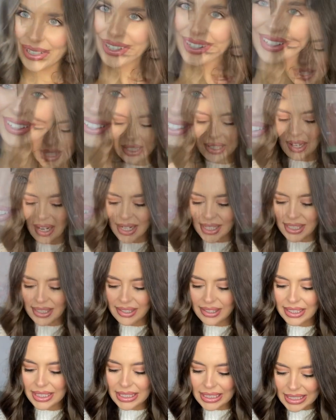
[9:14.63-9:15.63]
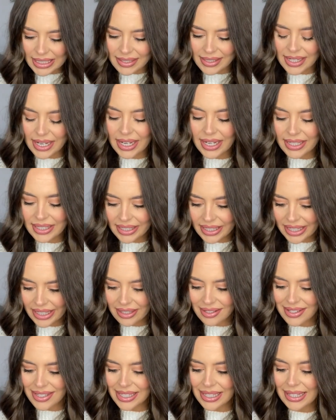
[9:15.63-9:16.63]
The lilac glitter
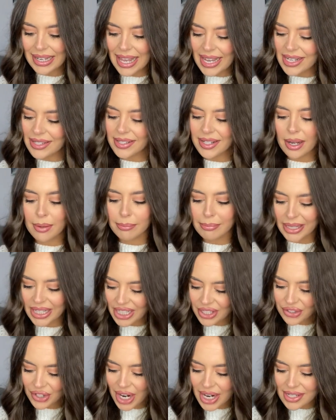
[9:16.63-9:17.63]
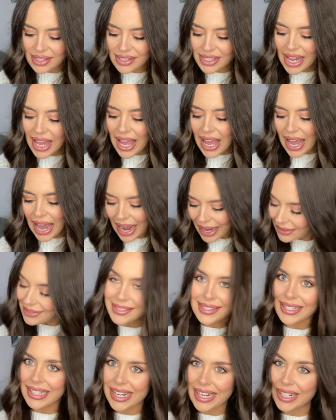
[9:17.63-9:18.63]
knit lace up mini dress and
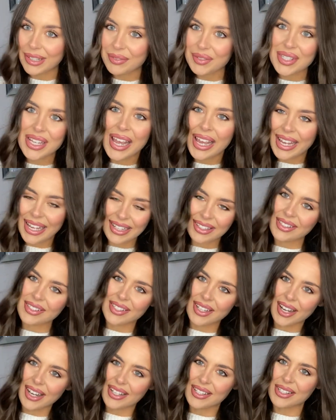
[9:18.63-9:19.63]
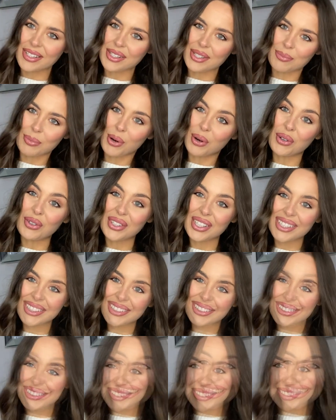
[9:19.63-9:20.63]
sleeves in size small.
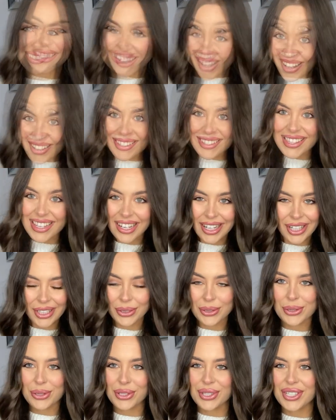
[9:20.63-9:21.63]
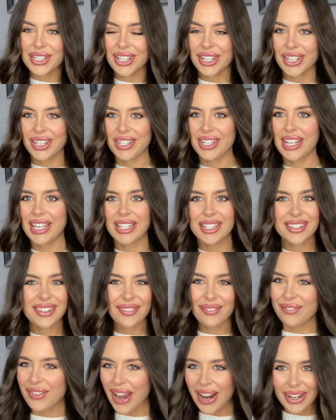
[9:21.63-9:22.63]
And the last thing I ordered is
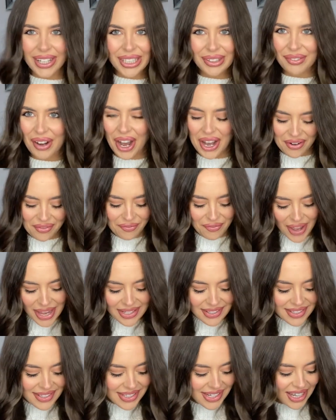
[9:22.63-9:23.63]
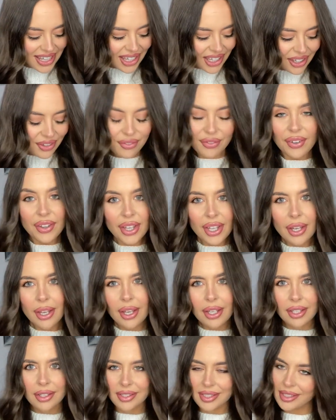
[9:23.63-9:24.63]
very, very festive
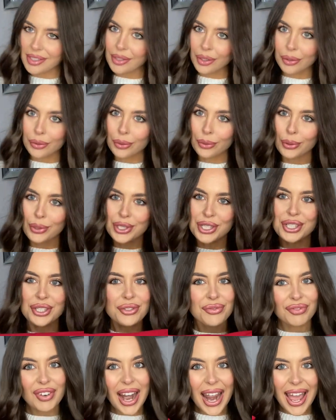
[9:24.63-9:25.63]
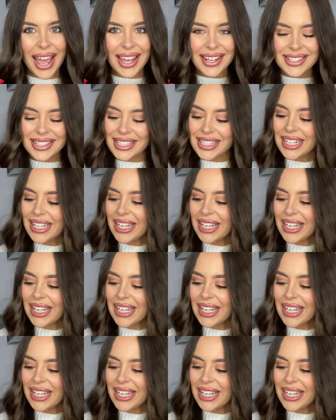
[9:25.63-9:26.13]
because it's a gorgeous red.